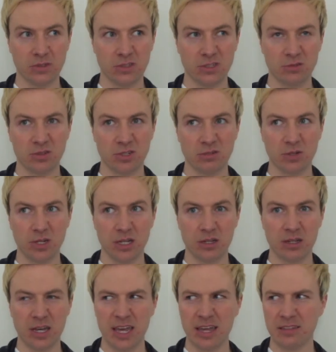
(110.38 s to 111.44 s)
I
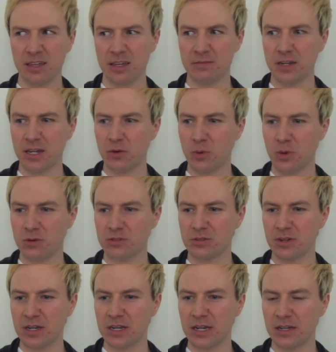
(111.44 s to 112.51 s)
can't think of any quotes
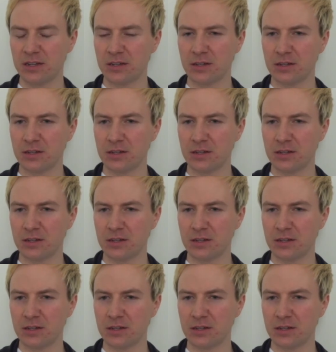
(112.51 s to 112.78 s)
right now.